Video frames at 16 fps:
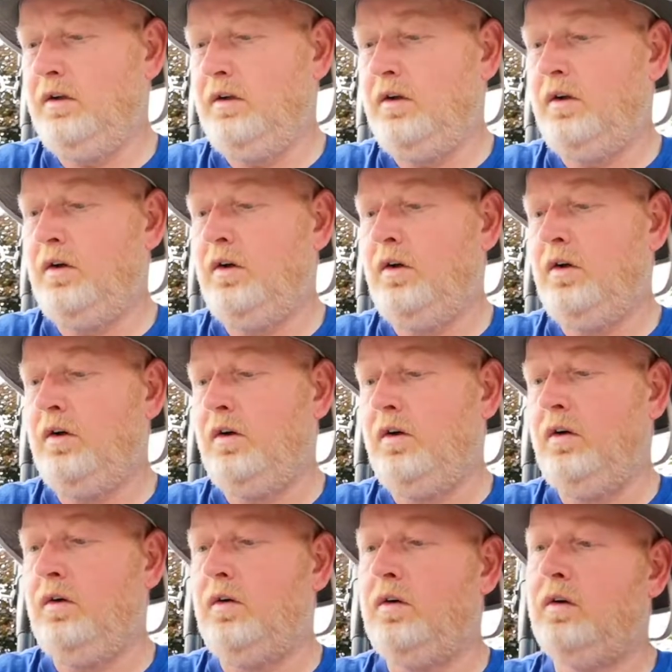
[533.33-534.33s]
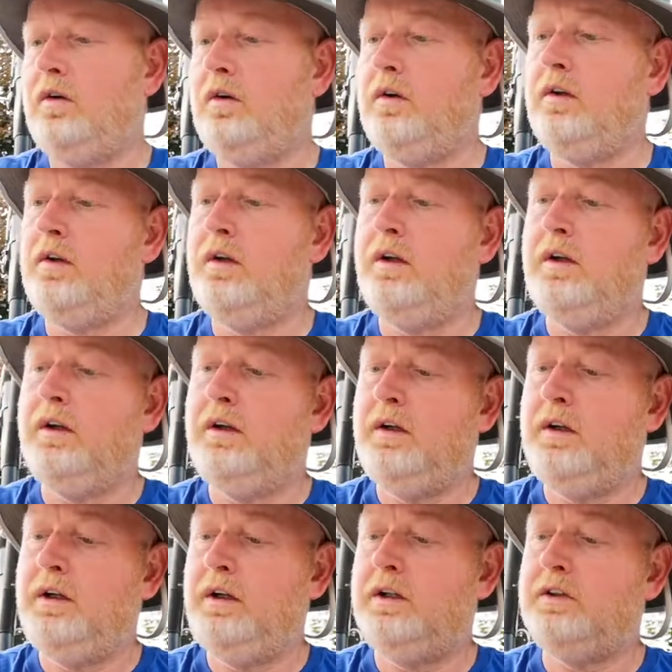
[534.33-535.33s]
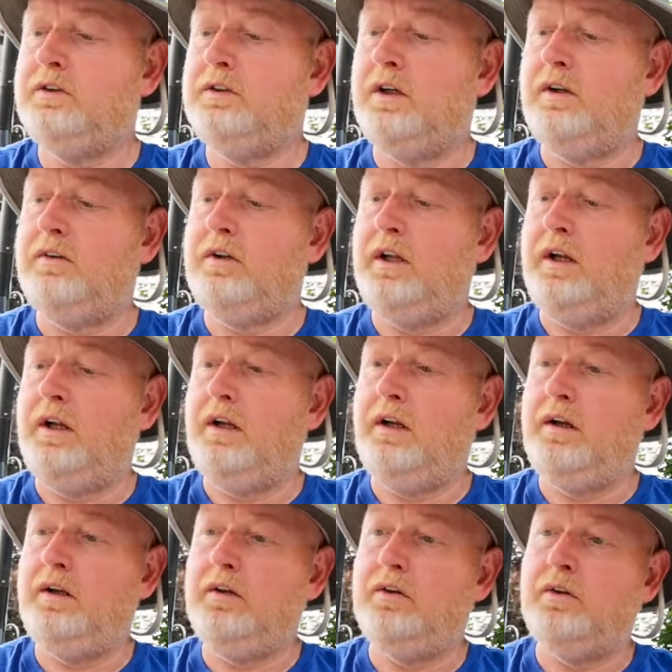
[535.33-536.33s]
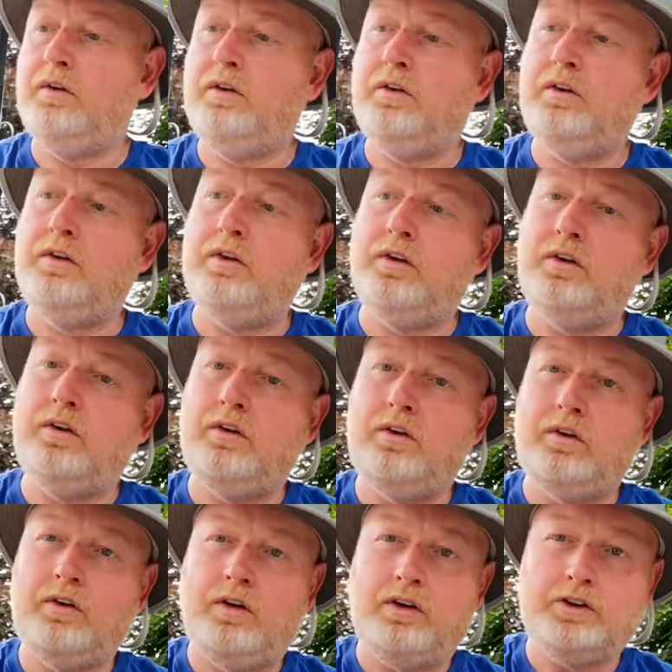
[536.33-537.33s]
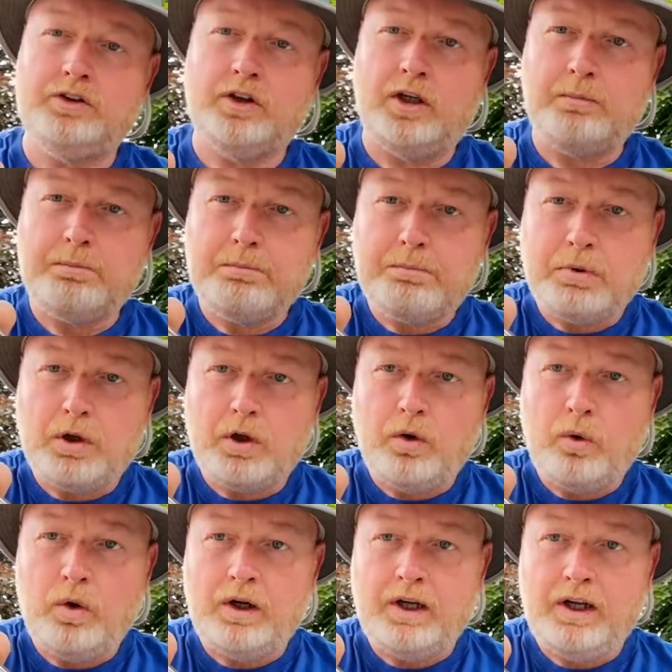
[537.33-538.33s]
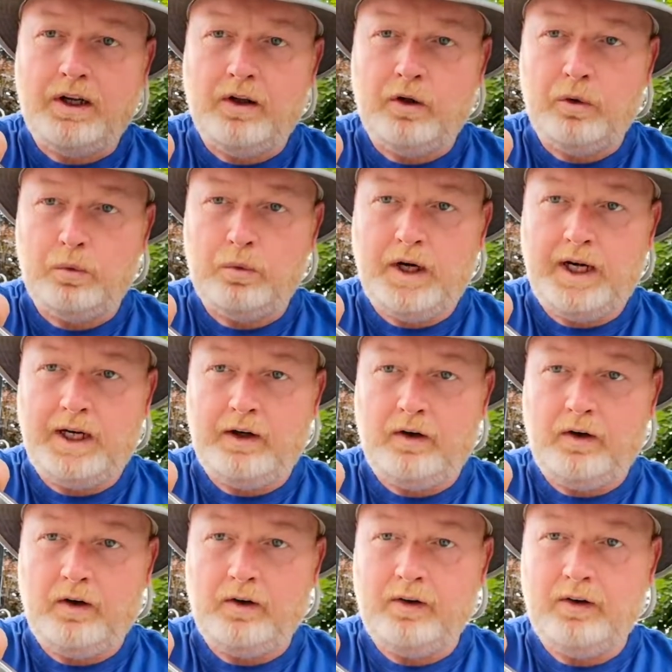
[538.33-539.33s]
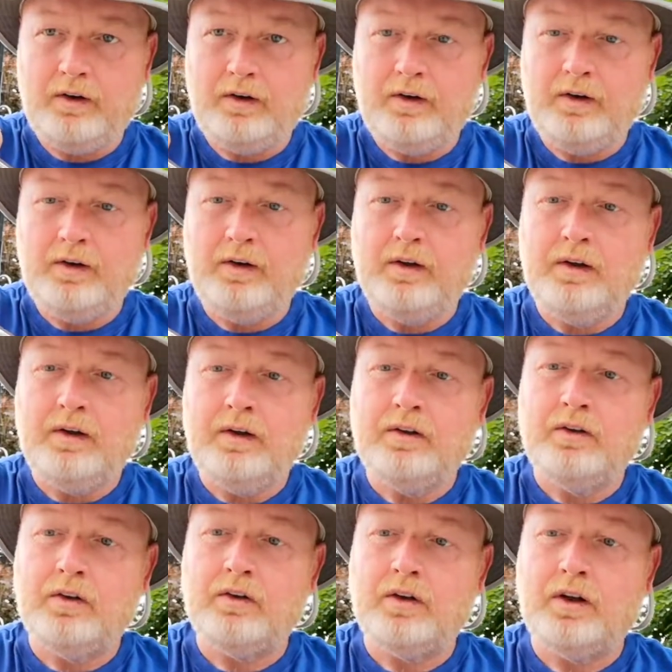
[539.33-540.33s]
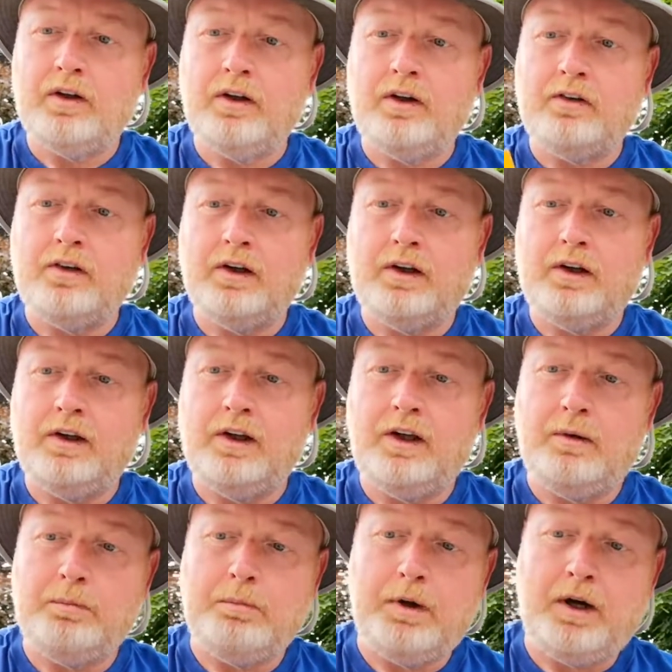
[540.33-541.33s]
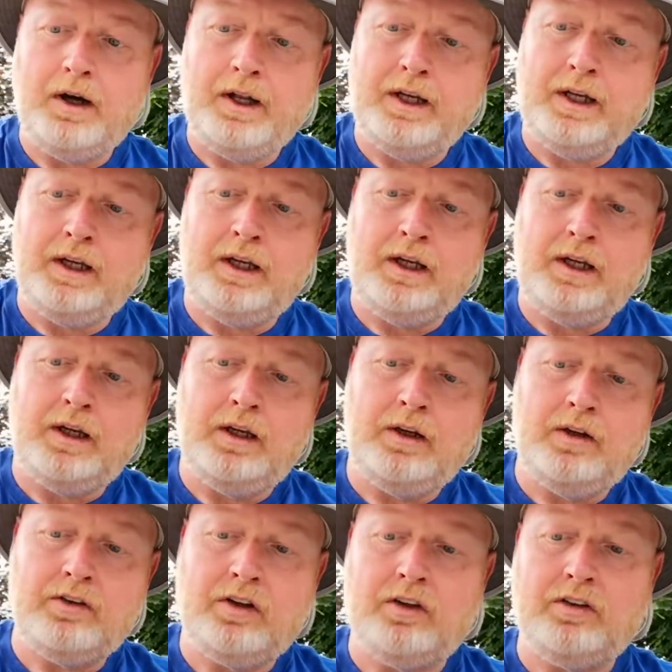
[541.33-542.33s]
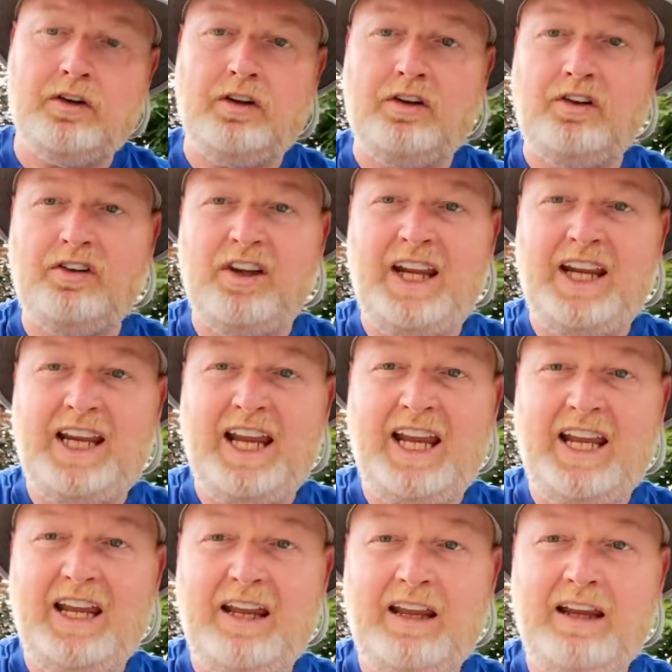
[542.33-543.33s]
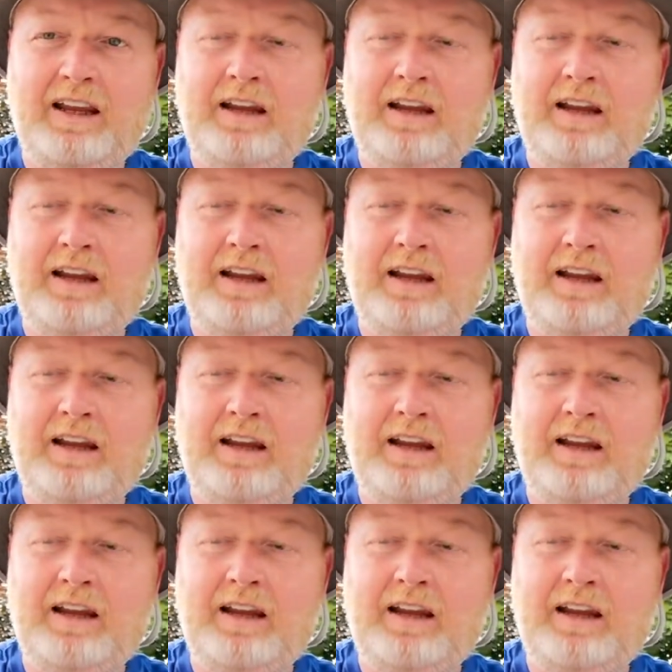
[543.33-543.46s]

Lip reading: Oh, interesting. So this is a Strike Pro Gill Raker. Slightly articulated body. It says it's sinking.